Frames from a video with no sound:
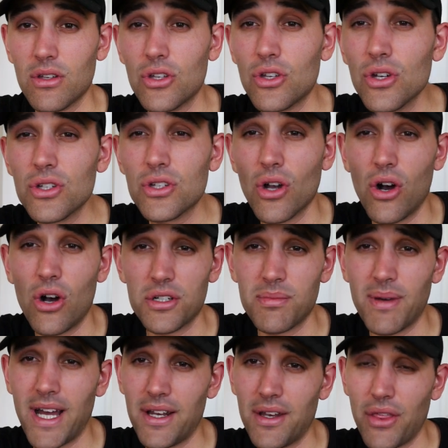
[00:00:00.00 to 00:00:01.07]
good God,
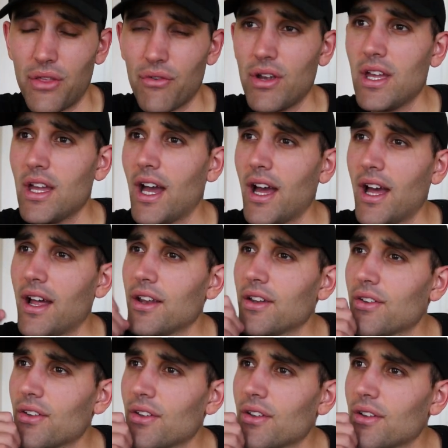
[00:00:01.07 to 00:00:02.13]
man, 3 and